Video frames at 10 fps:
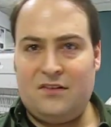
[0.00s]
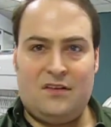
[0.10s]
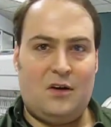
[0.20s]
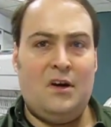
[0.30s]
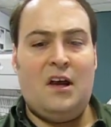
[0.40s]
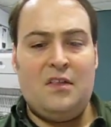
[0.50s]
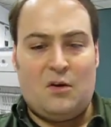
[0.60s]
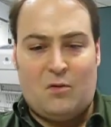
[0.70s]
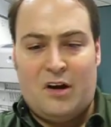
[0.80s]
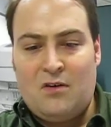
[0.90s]
So
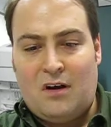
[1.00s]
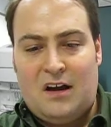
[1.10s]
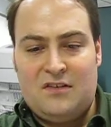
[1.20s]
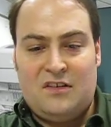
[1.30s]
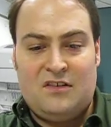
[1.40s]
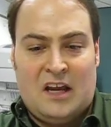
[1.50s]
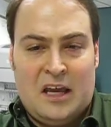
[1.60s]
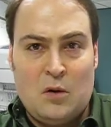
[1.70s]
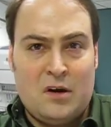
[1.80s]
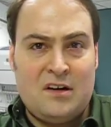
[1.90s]
the Red Cross is an
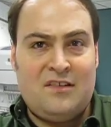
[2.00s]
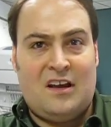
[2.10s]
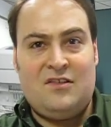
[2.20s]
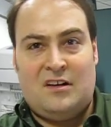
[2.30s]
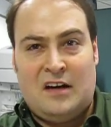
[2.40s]
aid organization,